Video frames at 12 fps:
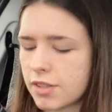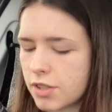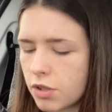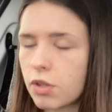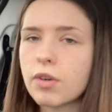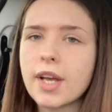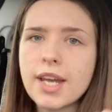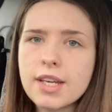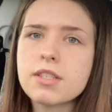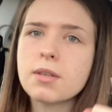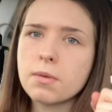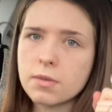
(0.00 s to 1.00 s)
So
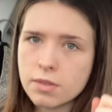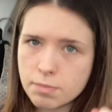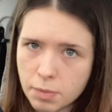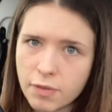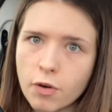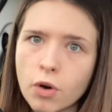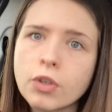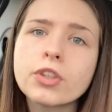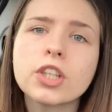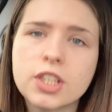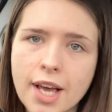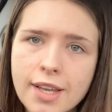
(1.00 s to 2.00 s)
eat before
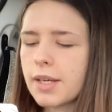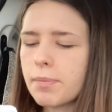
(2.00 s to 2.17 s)
your test.